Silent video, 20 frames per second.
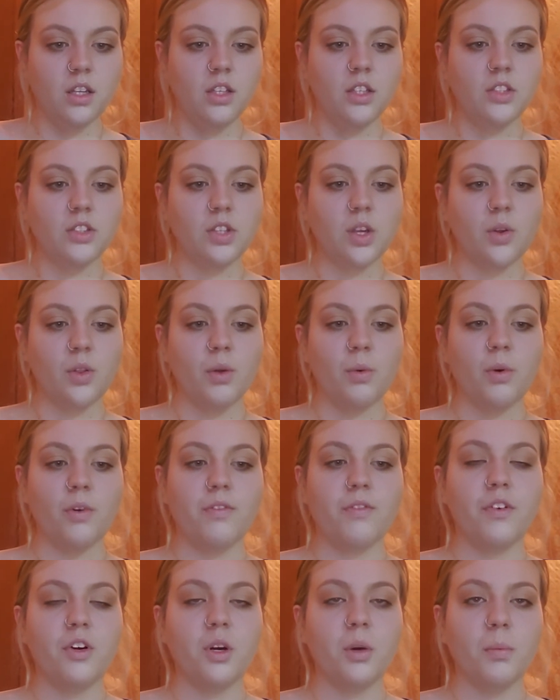So the
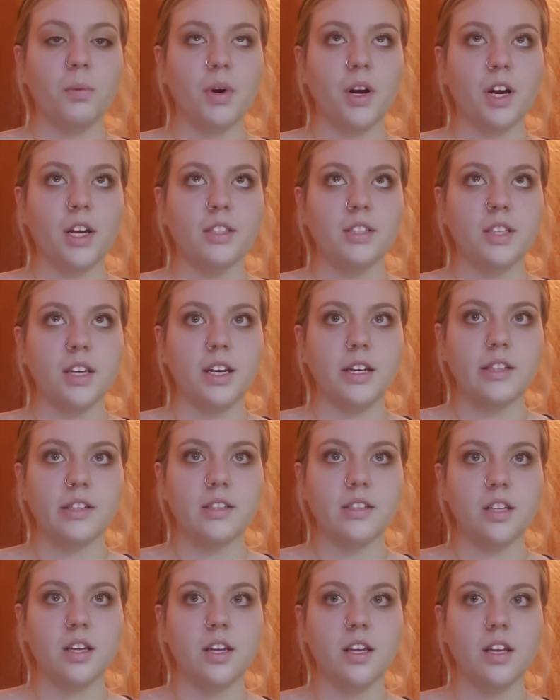referral
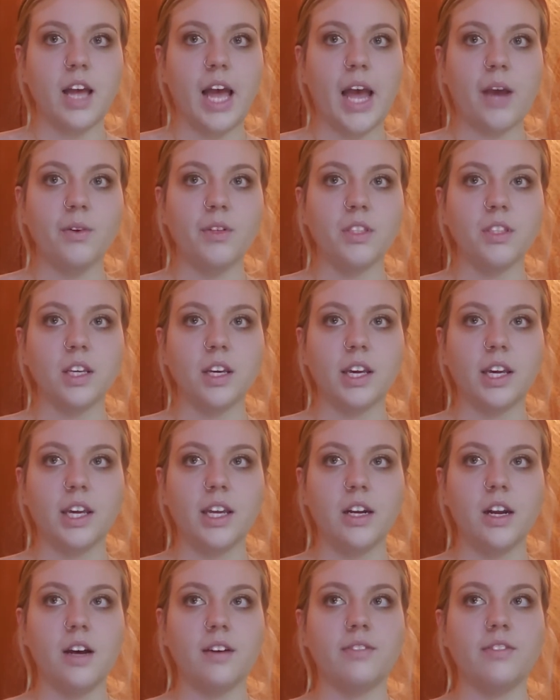process, I was lucky
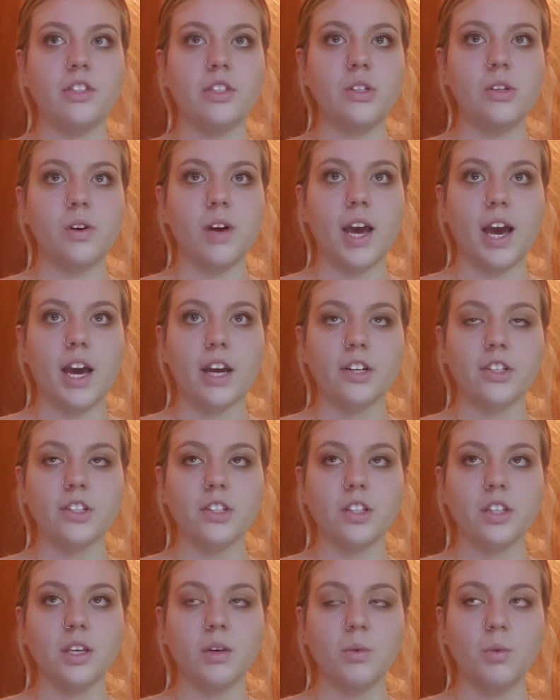enough to
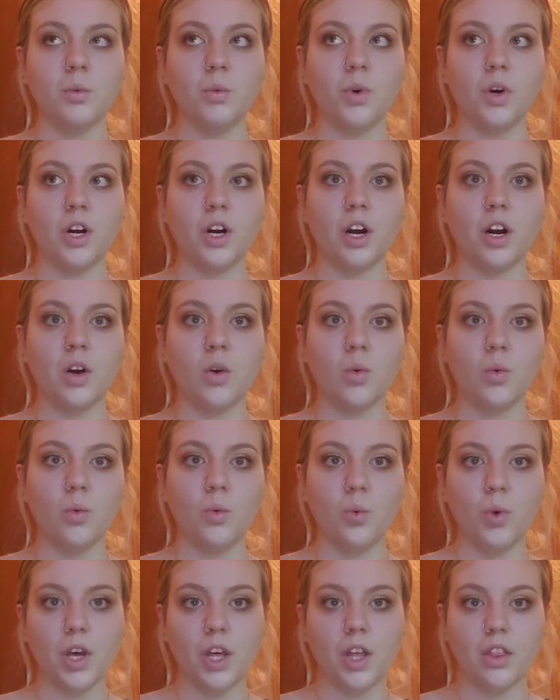actually work
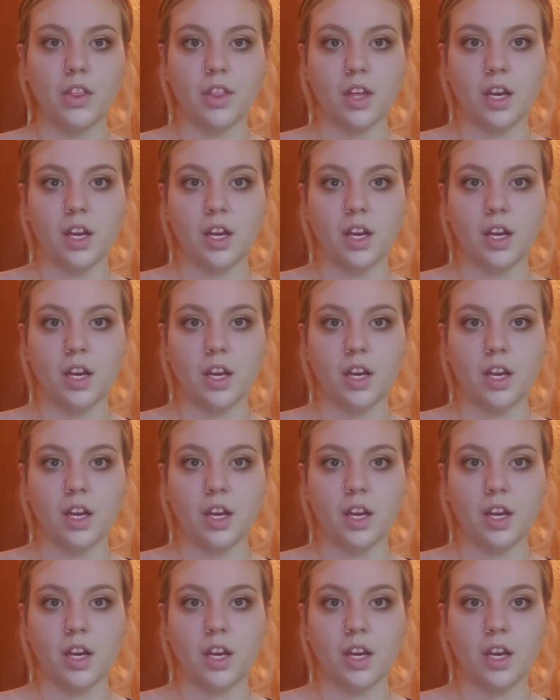with